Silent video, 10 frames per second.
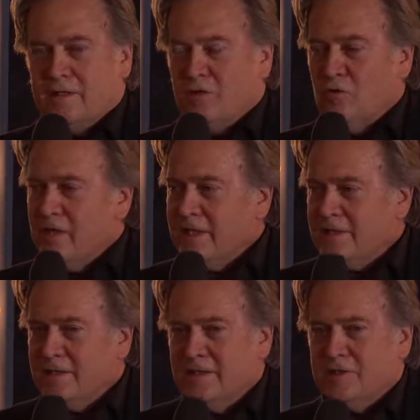grit,
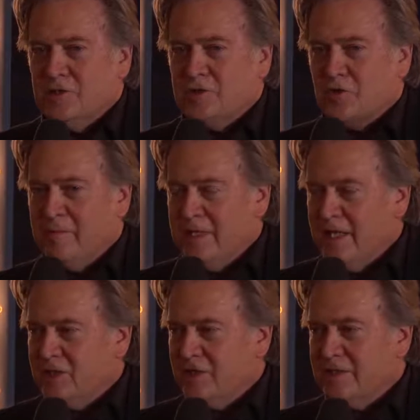
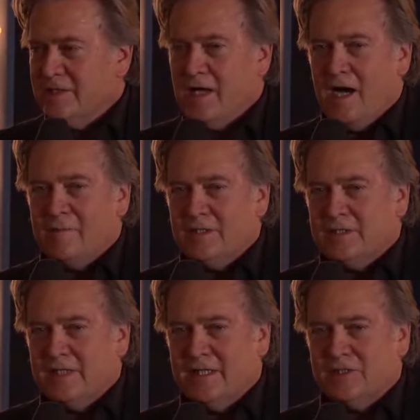determination, common
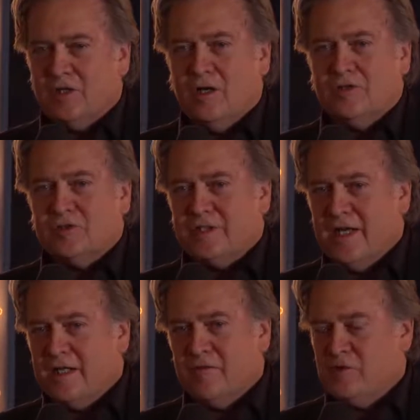sense,
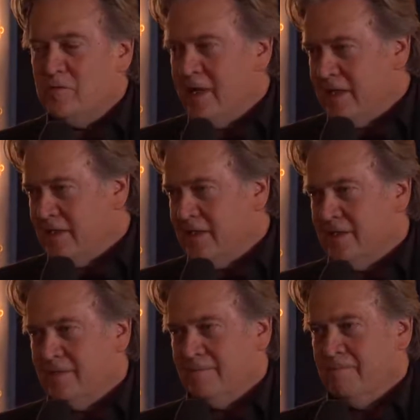understanding of humanity,
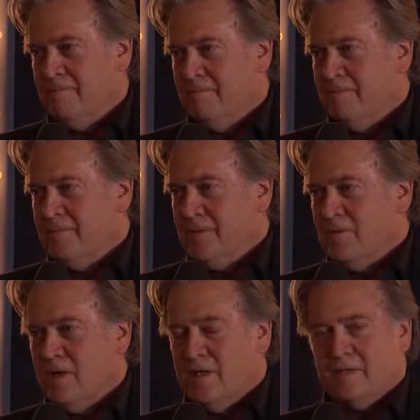
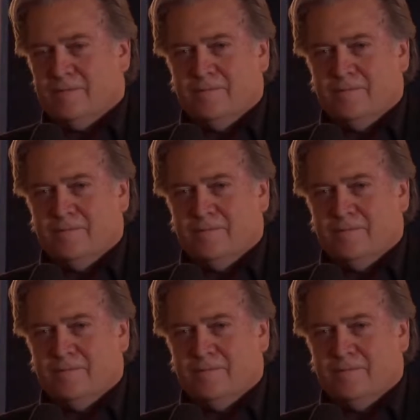right?